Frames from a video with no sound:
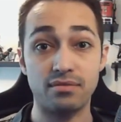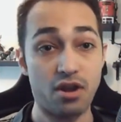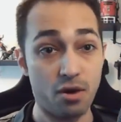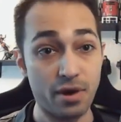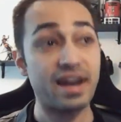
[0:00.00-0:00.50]
You
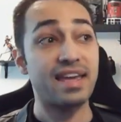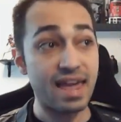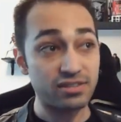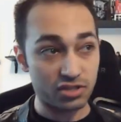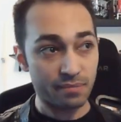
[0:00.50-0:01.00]
know, we're going to
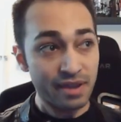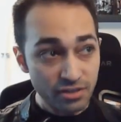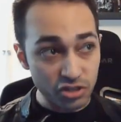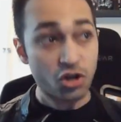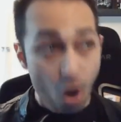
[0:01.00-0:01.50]
get some
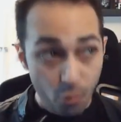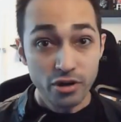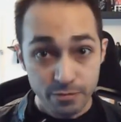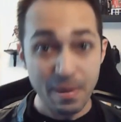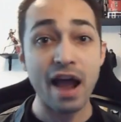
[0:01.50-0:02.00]
Star
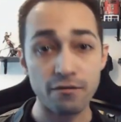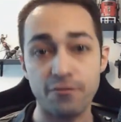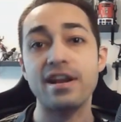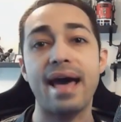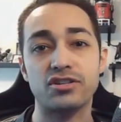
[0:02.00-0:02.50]
Wars
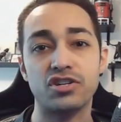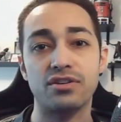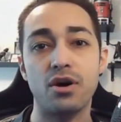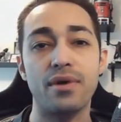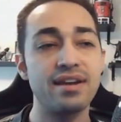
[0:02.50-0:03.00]
Battlefront action
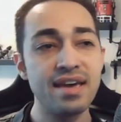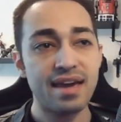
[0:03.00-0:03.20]
going.